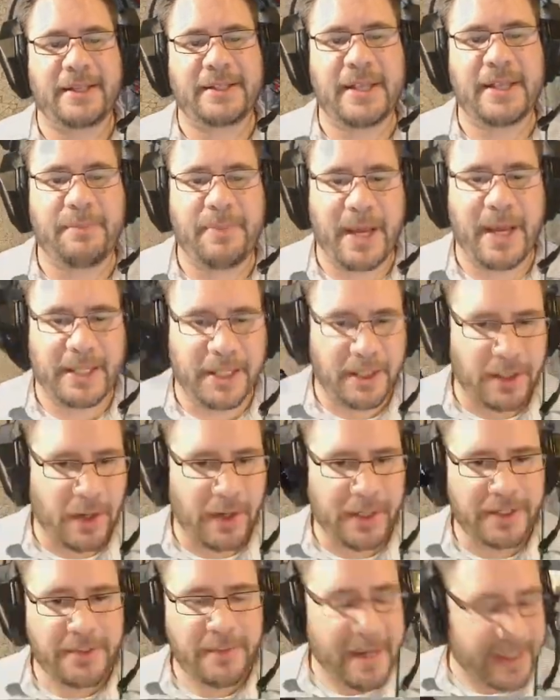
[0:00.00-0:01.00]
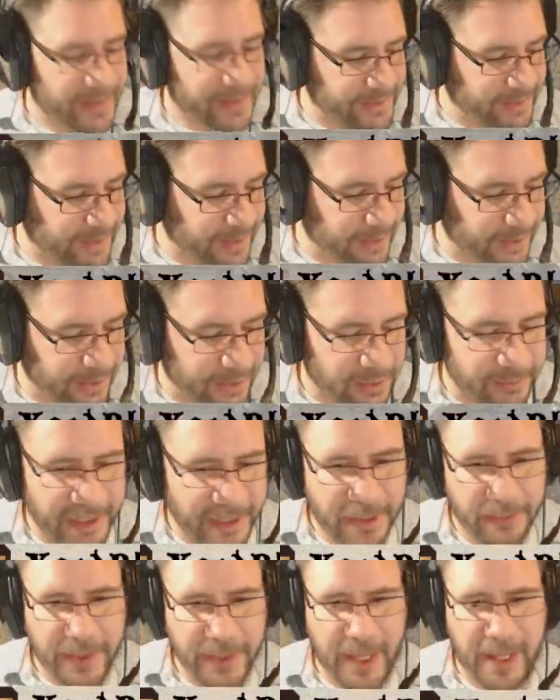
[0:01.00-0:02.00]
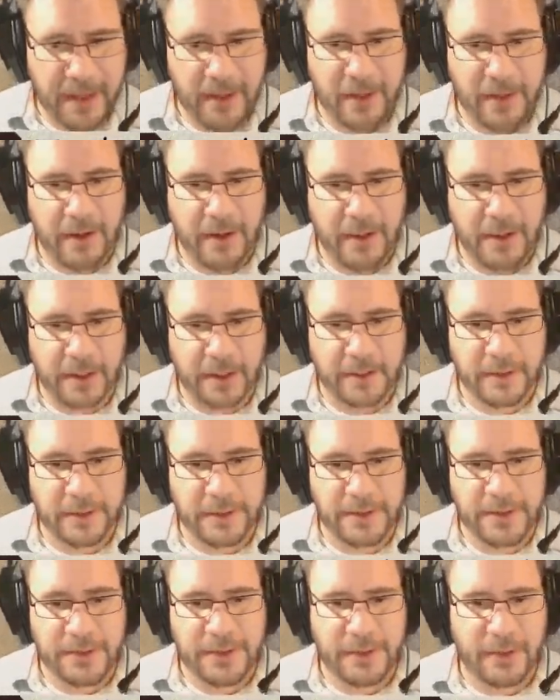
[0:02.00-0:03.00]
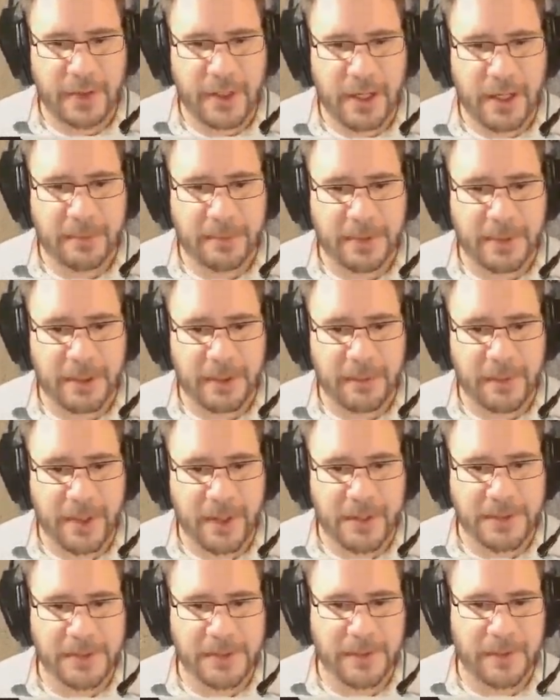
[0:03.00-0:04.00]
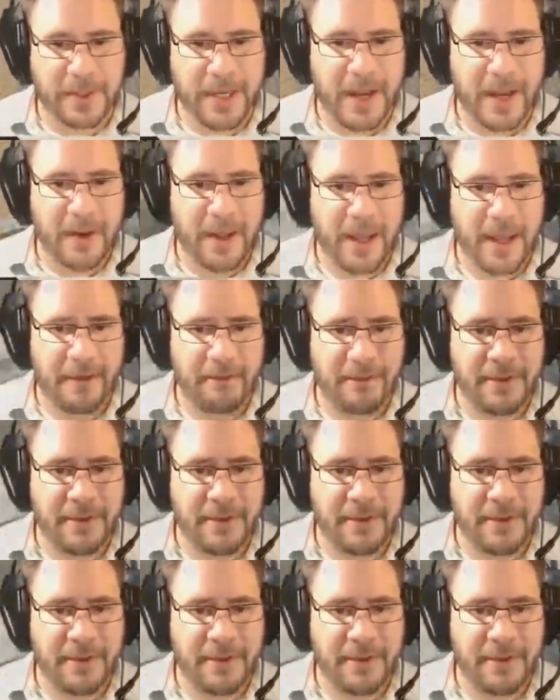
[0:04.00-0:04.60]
get back here. All right, to make this thing automated, we got our soul hopper, and we also now have